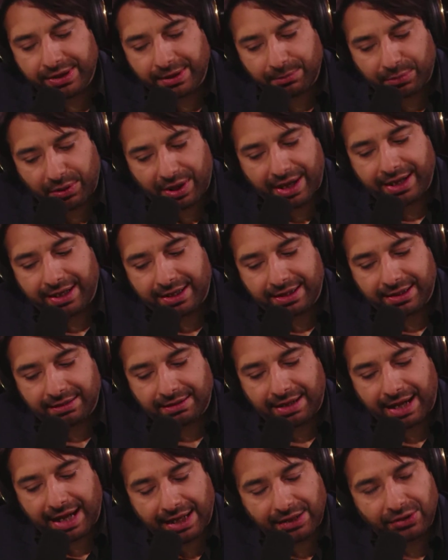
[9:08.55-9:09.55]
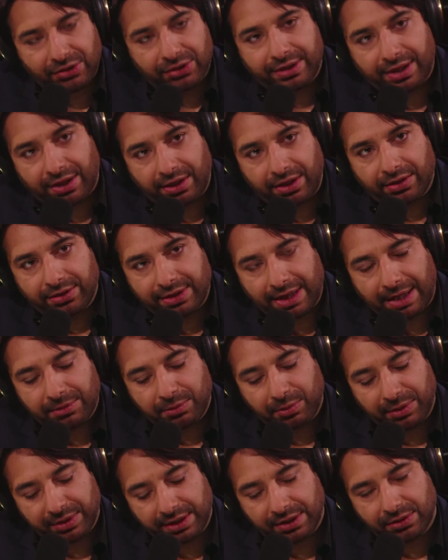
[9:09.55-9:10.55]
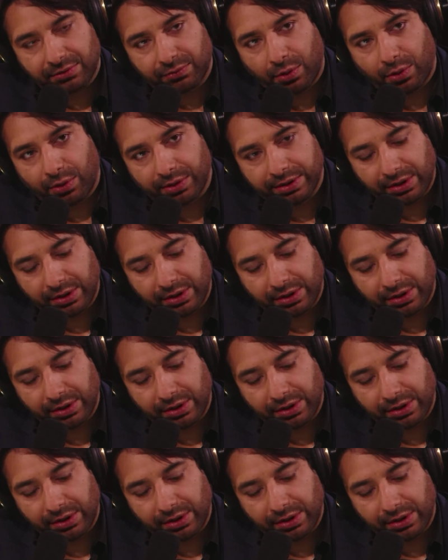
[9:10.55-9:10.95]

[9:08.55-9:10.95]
to break age stereotypes with this role?